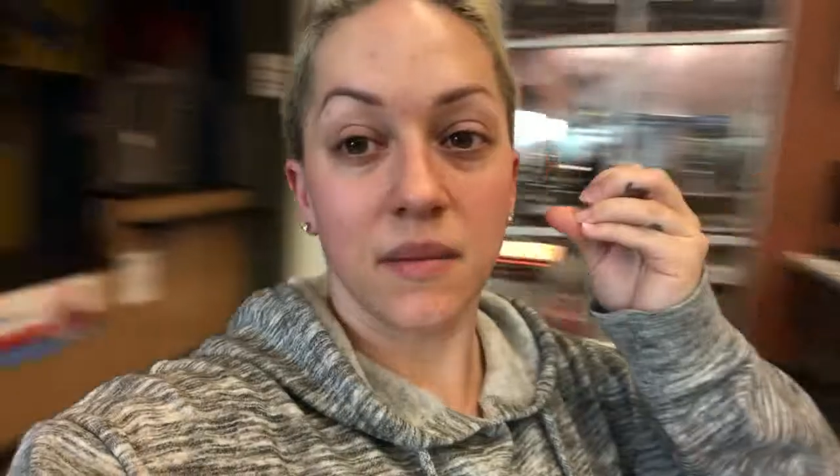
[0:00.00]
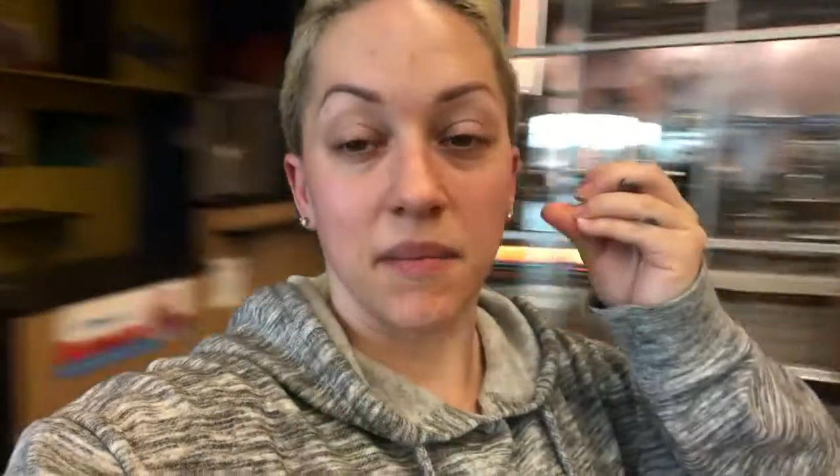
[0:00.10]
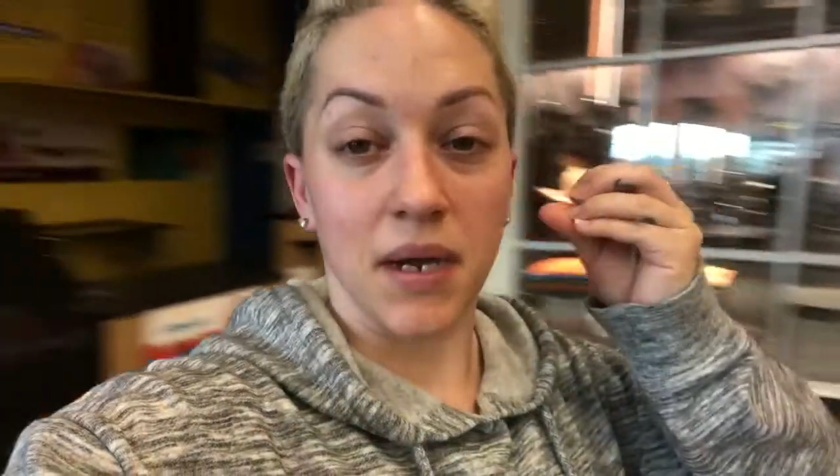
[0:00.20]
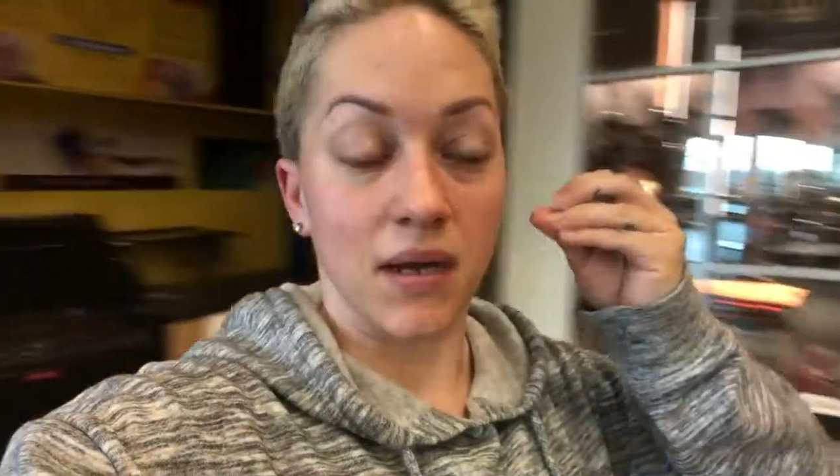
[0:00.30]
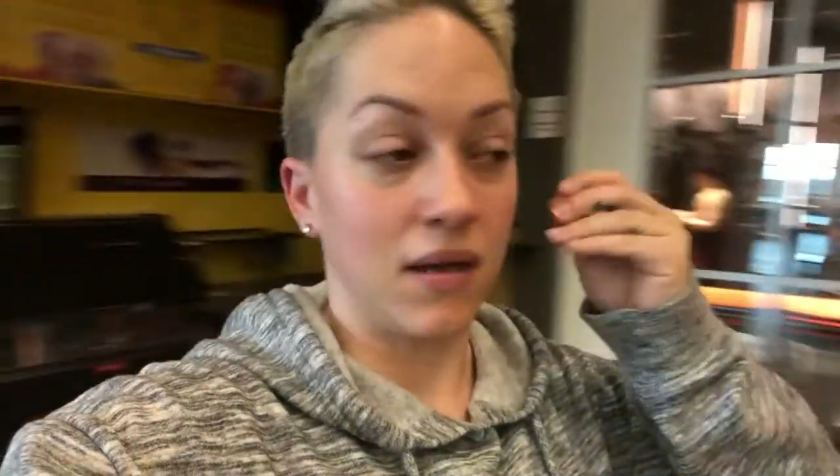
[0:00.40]
up
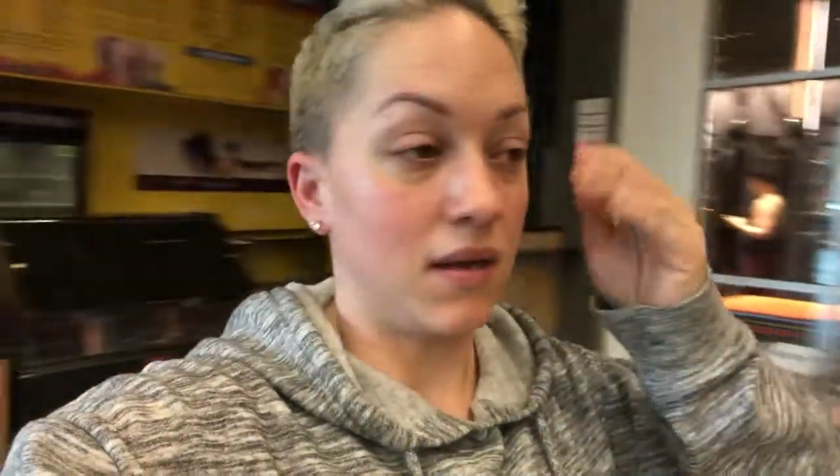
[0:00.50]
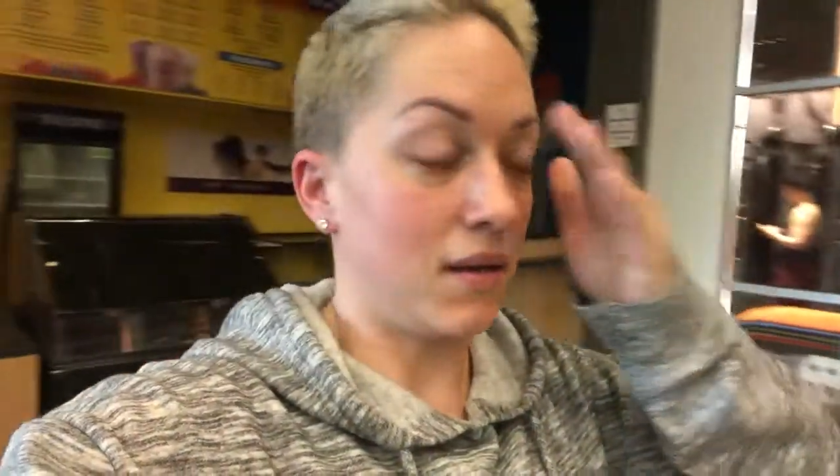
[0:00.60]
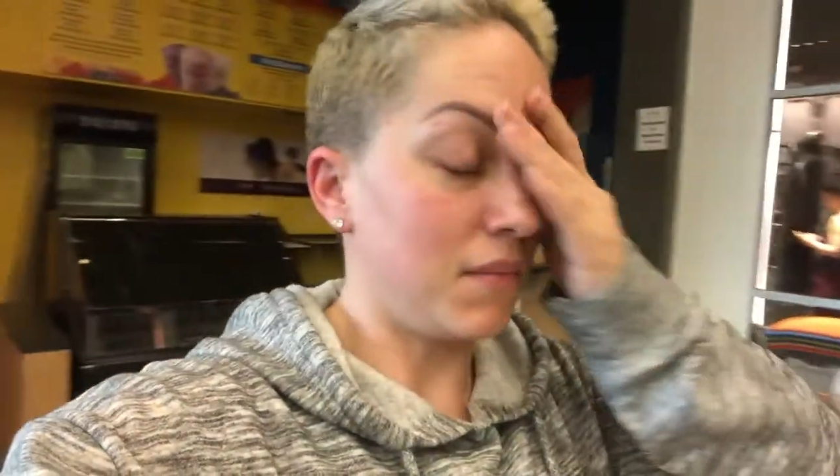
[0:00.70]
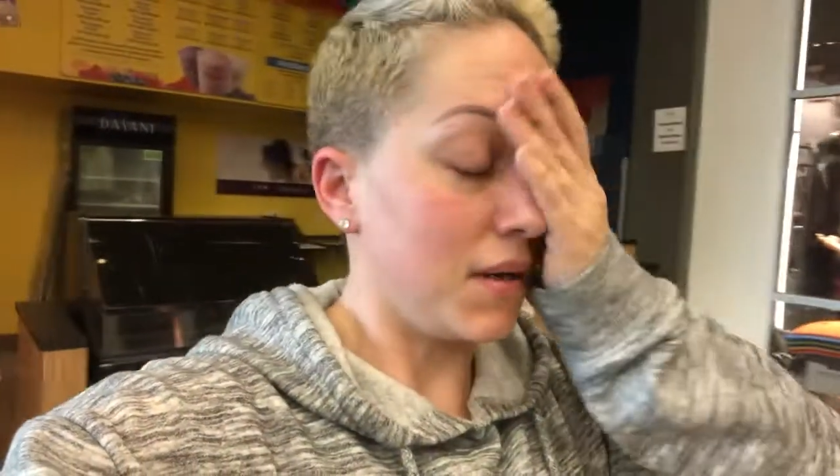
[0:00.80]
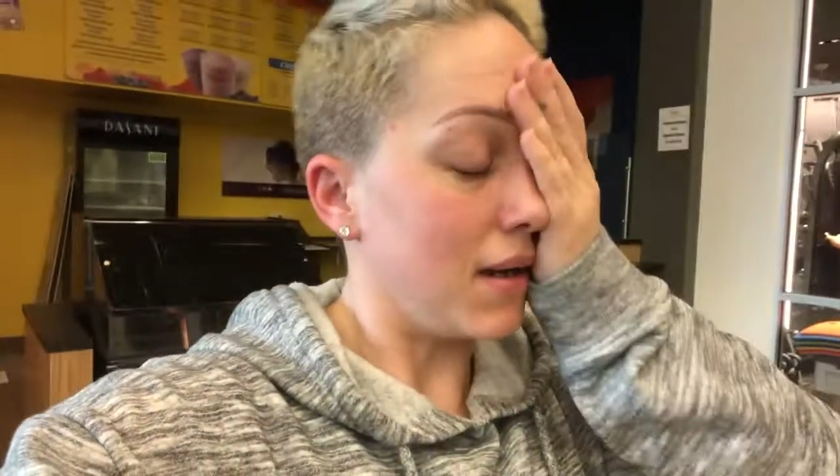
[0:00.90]
my
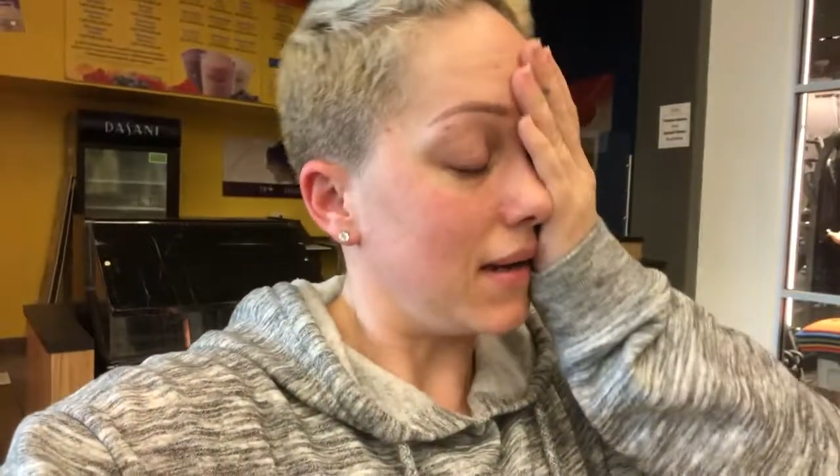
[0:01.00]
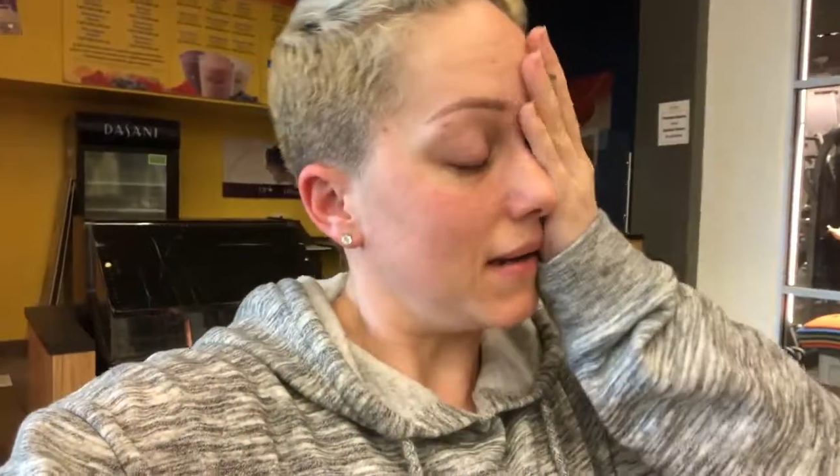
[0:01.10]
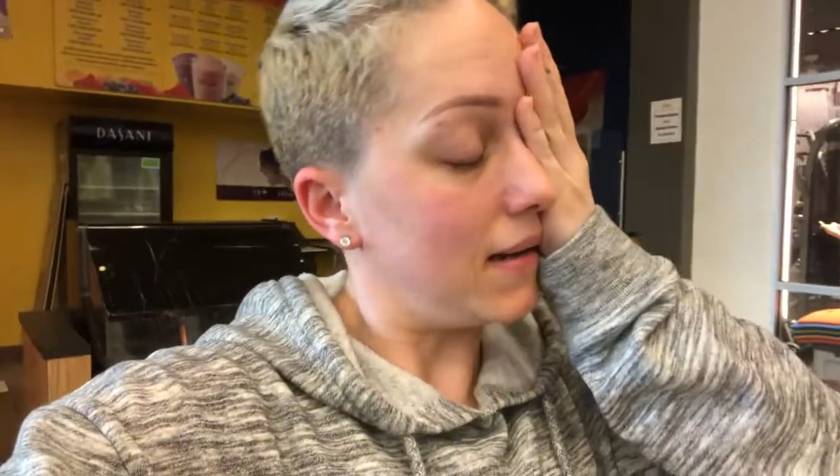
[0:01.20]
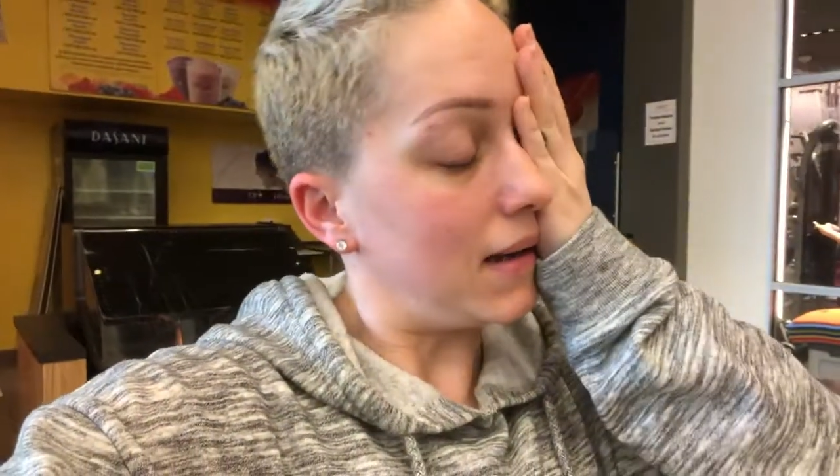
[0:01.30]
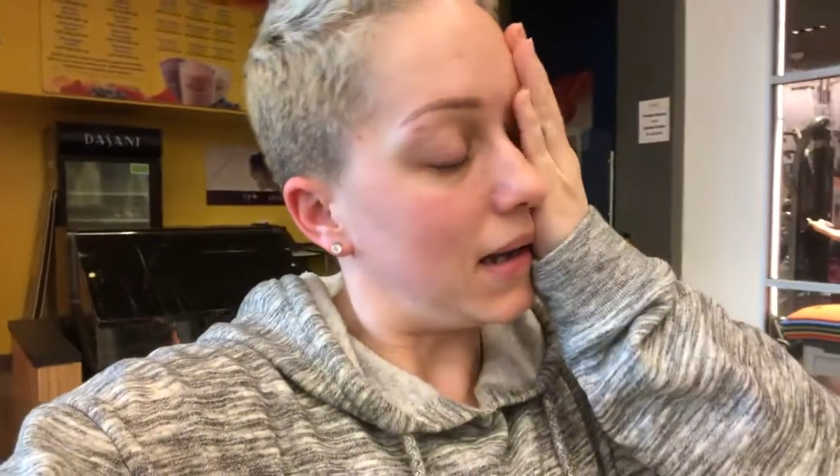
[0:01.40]

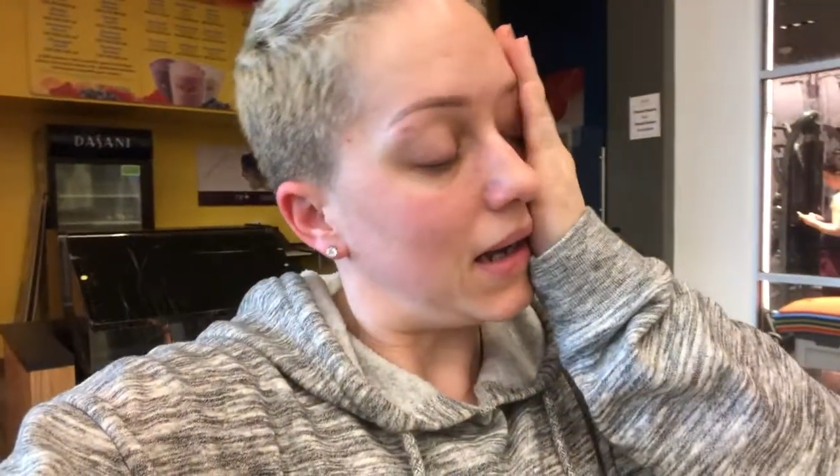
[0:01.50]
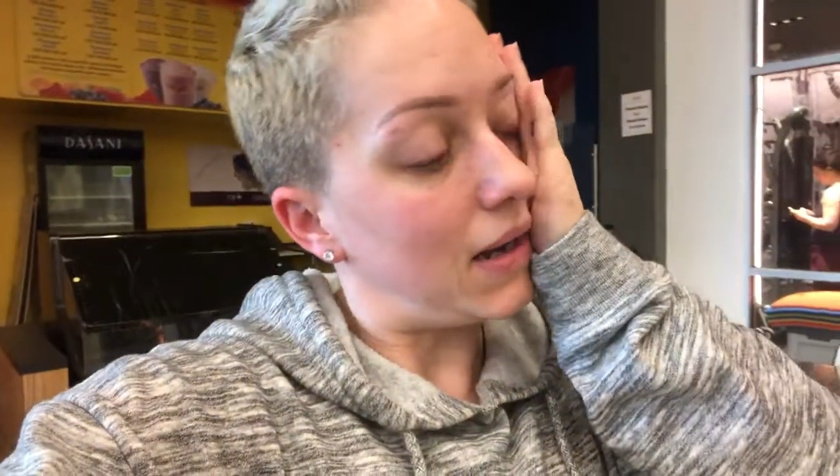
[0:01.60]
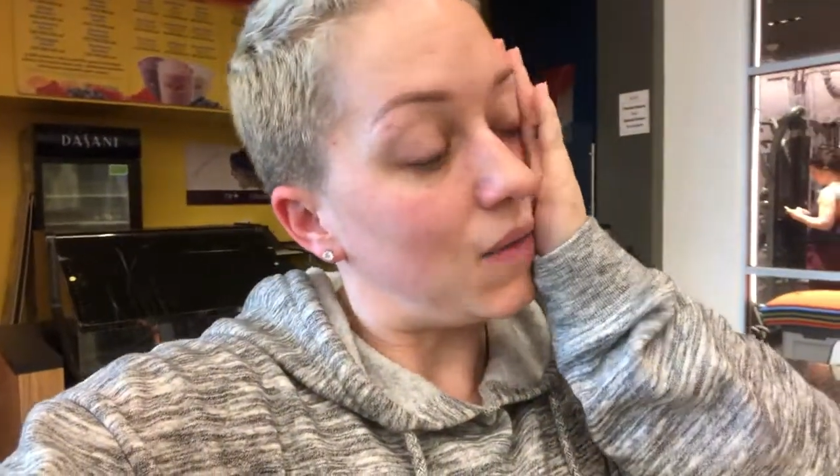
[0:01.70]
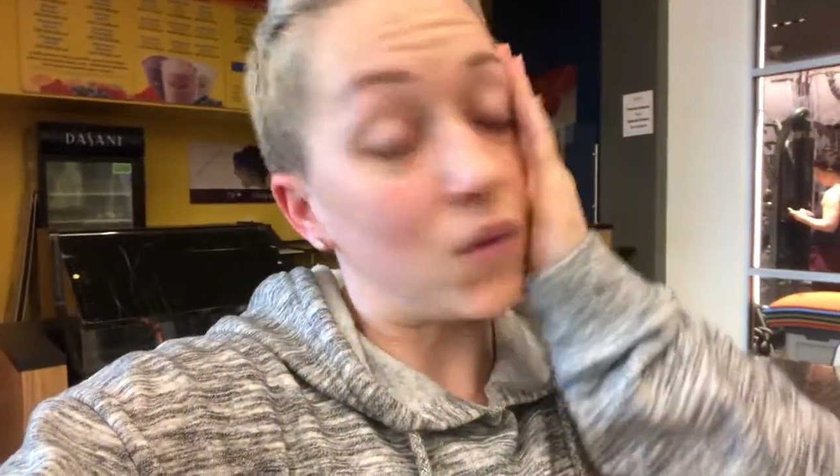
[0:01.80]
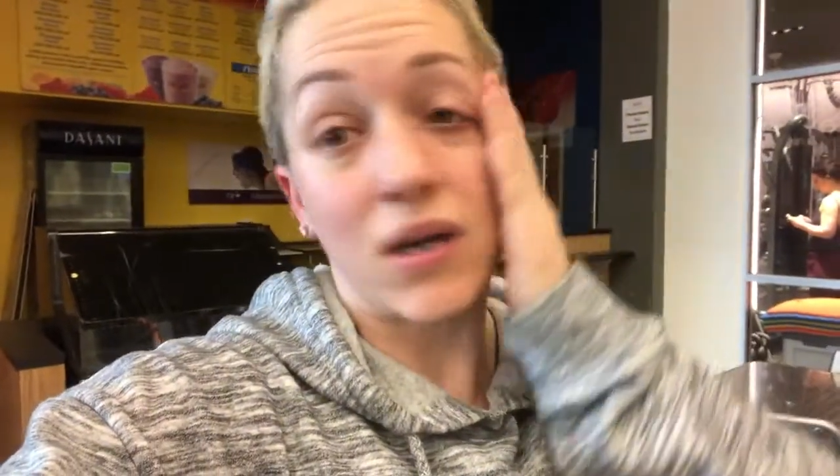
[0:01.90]

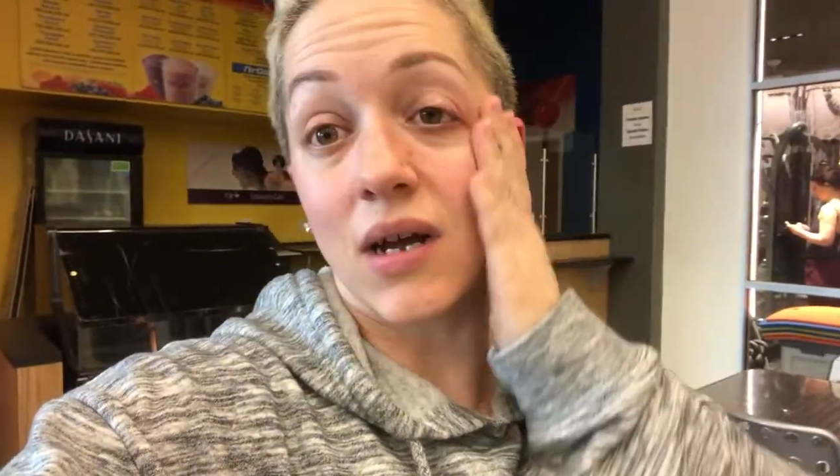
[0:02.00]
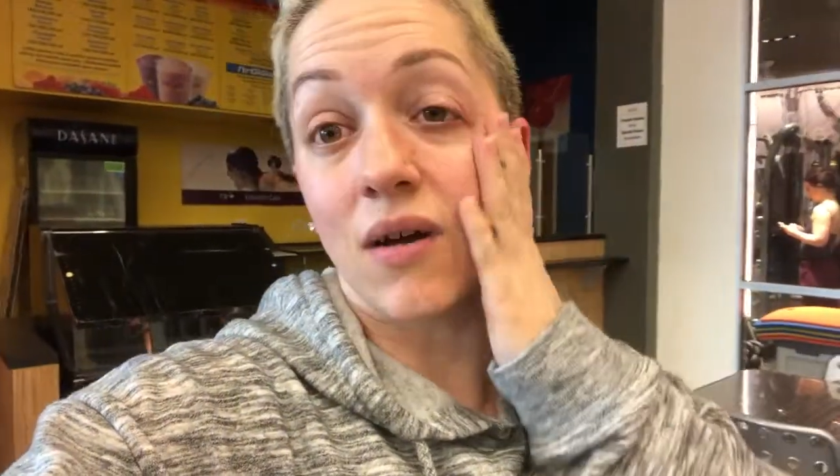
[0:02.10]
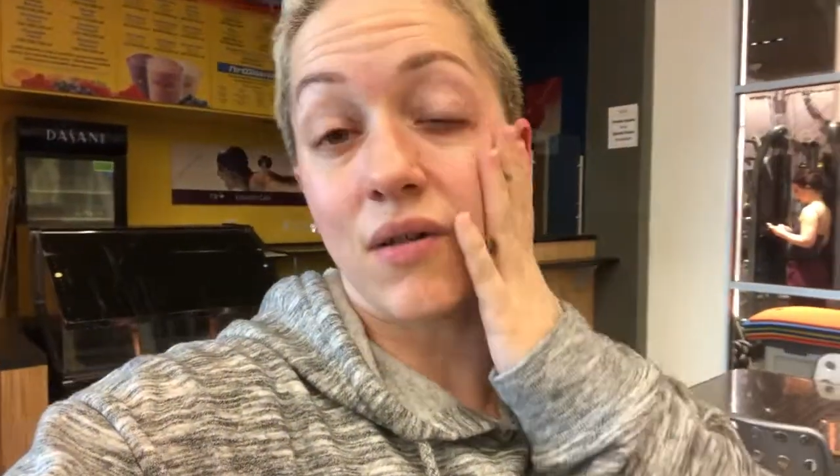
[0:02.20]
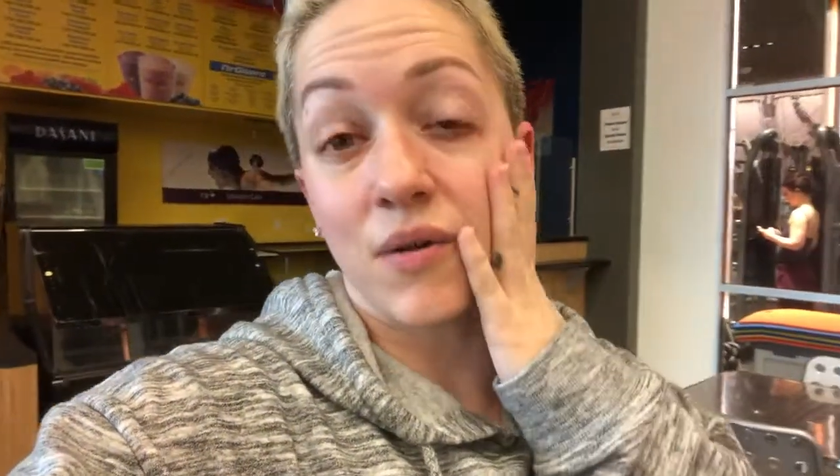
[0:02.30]
workout